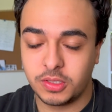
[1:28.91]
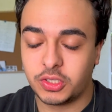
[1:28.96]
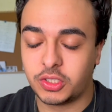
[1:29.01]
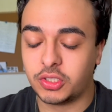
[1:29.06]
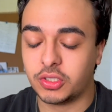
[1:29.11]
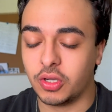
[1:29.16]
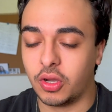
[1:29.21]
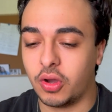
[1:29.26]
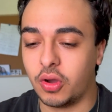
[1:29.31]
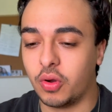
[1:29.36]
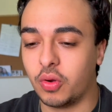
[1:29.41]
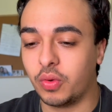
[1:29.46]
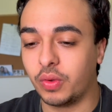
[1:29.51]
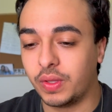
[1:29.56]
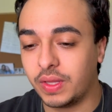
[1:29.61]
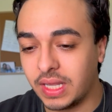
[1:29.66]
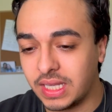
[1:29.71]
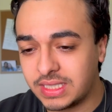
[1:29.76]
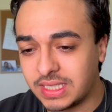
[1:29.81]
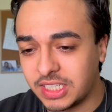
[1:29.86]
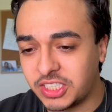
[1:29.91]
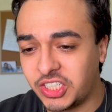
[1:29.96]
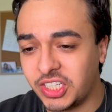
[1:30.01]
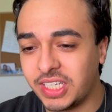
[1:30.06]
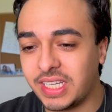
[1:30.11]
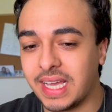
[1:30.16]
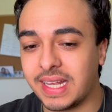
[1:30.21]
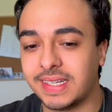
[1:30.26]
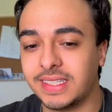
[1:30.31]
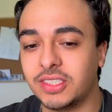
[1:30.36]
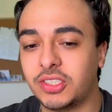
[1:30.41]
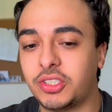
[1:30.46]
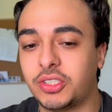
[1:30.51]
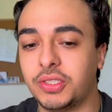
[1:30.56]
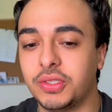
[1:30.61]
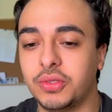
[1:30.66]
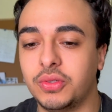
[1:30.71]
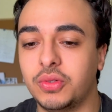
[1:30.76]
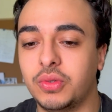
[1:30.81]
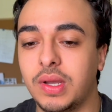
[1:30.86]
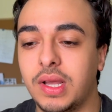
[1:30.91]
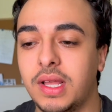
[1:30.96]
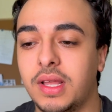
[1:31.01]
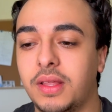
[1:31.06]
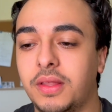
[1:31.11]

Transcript: So let's actually get into